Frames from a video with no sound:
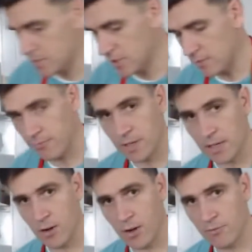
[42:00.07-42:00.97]
sitting for like
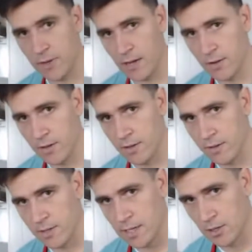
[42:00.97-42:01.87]
half an hour,
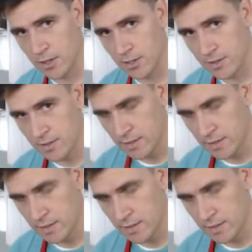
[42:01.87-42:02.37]
and look at it.